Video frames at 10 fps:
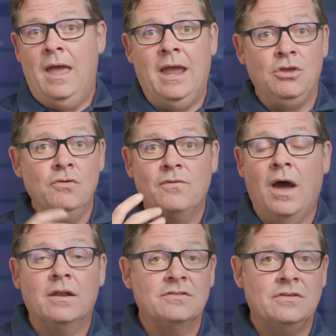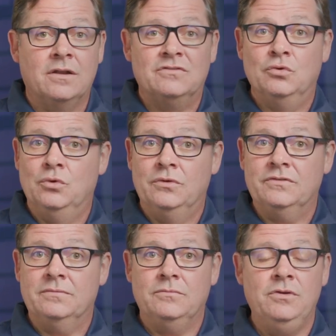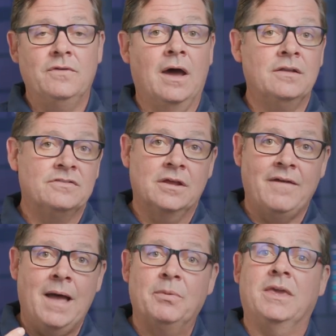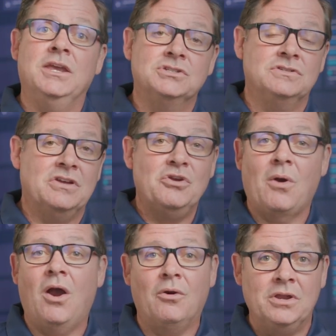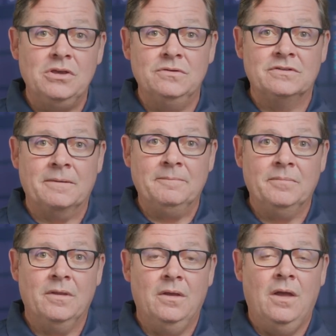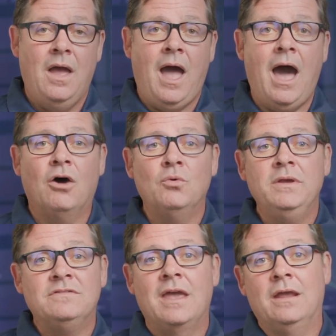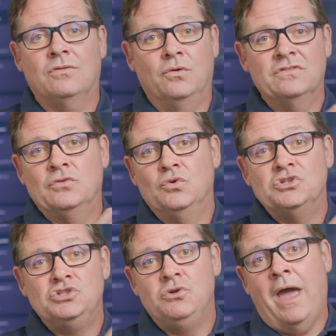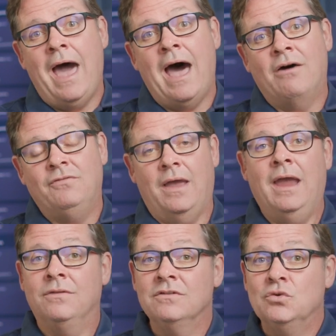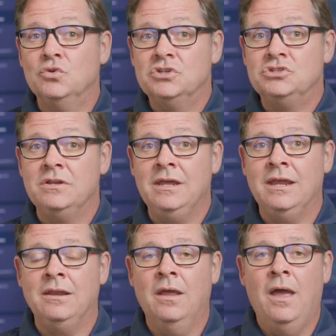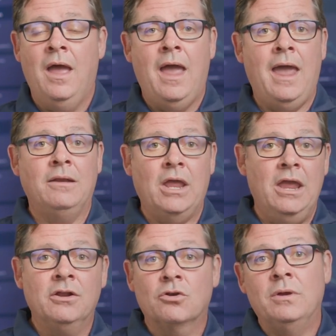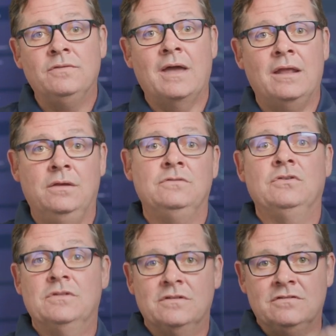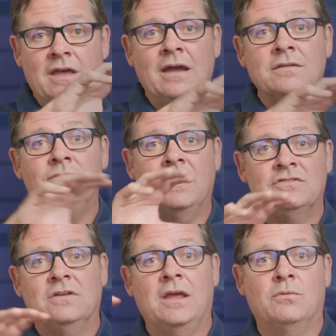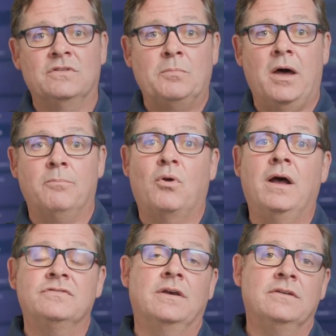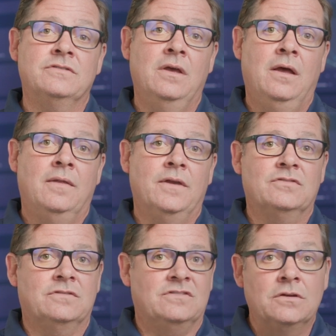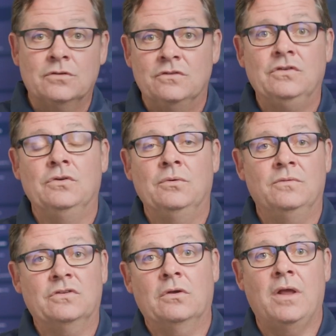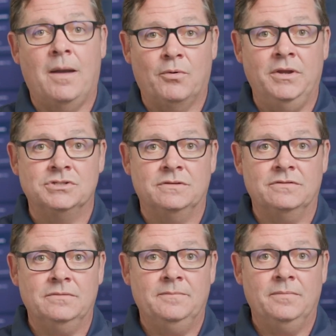hey, you've got a set of tools, you've got a set of applications that you're already using. How do we take those tools that you have and the tools that you need and integrate that into the detect, investigate, and respond process that's centered to security operations?